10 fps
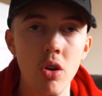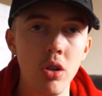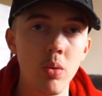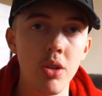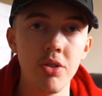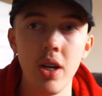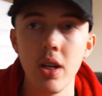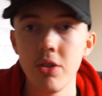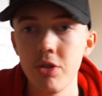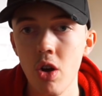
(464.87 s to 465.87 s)
Or what's
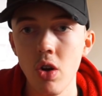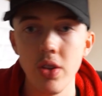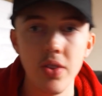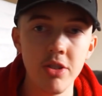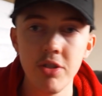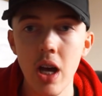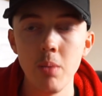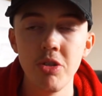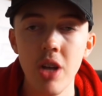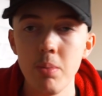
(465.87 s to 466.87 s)
that song at this
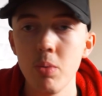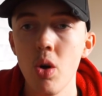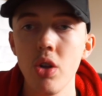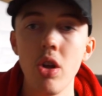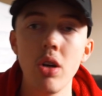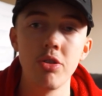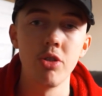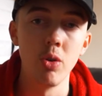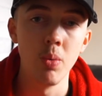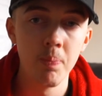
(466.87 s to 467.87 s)
timestamp and whatnot?
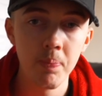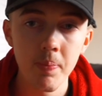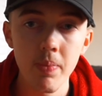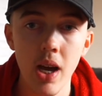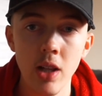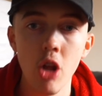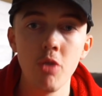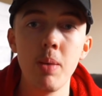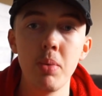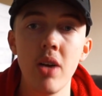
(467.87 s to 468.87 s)
So a lot of
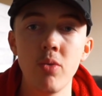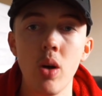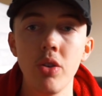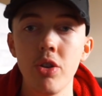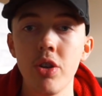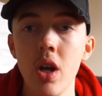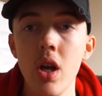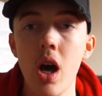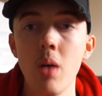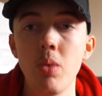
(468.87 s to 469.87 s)
people have wondered
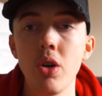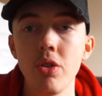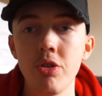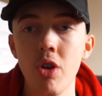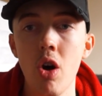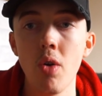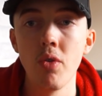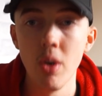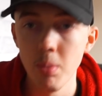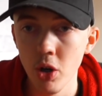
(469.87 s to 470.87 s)
about the song
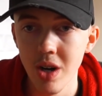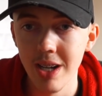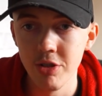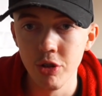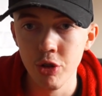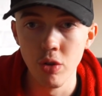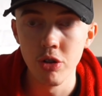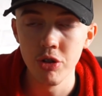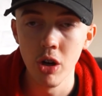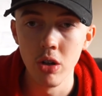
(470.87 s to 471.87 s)
From Horizon to the
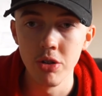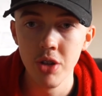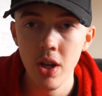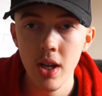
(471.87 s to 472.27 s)
Stars.